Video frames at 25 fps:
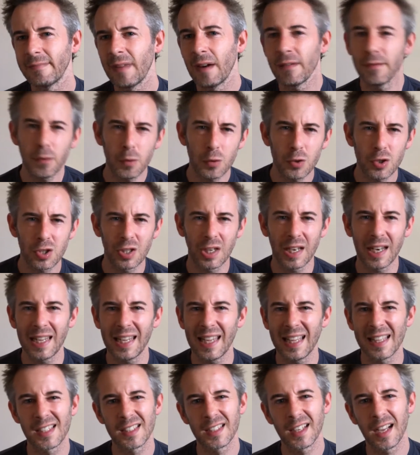
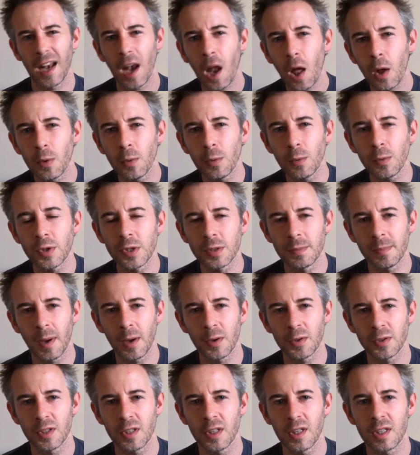Unfortunately, it's closed
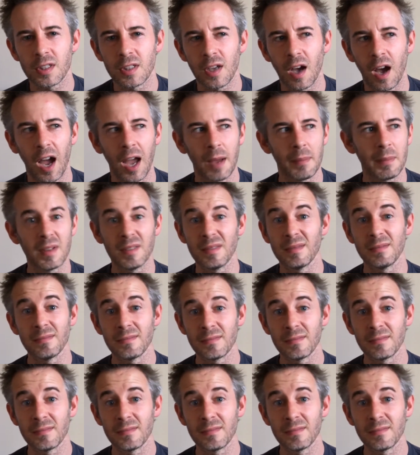most of the time, and